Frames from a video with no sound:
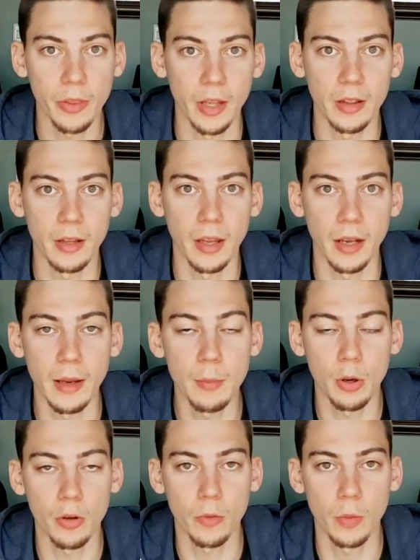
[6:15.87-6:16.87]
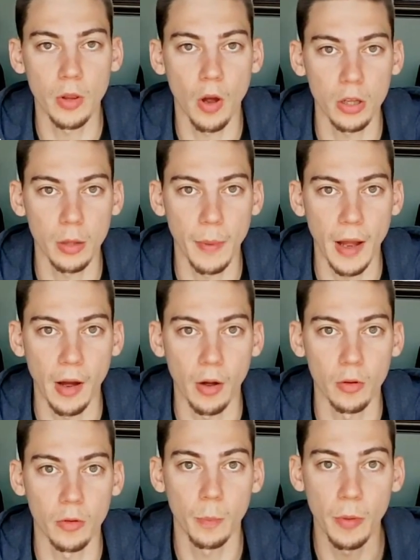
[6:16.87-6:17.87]
than the neighborhoods we talked
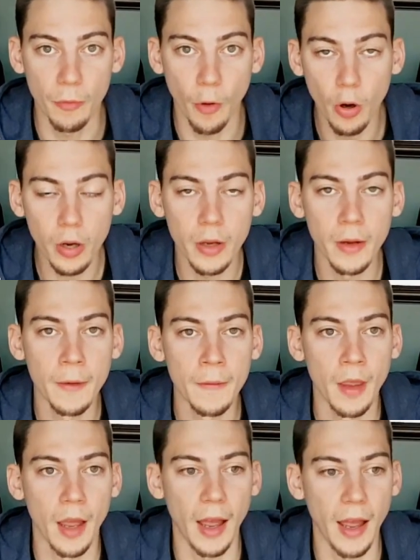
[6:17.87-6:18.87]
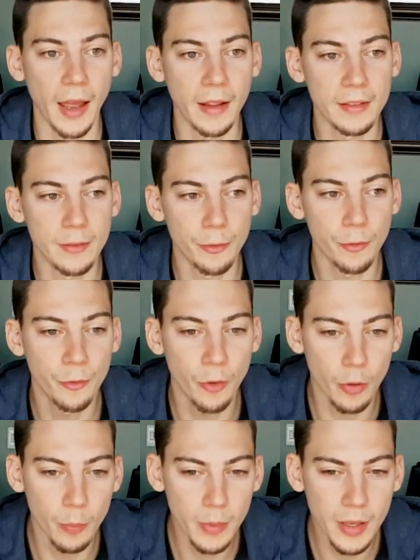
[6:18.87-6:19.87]
about before. And
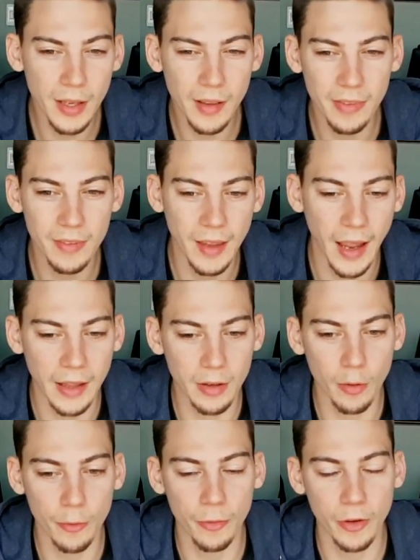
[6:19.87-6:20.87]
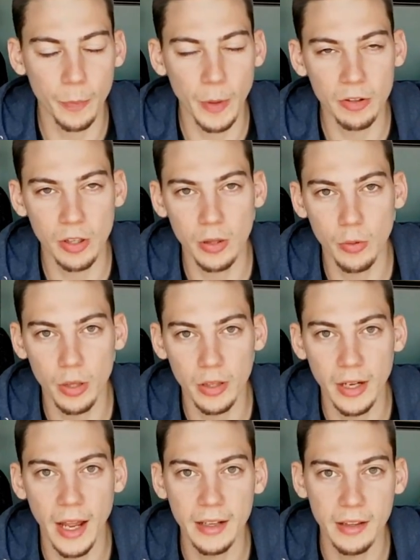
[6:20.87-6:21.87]
for me, it's kind of, especially during
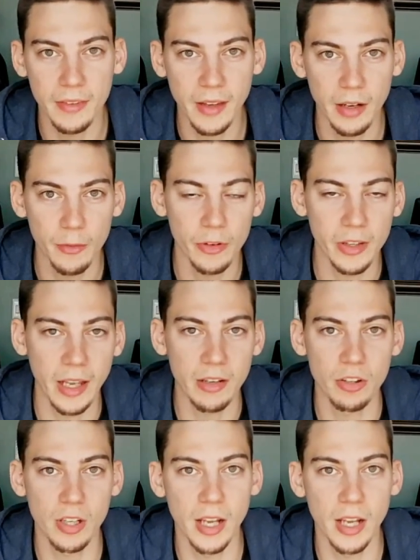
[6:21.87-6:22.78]
the night, it's kind of a sketchy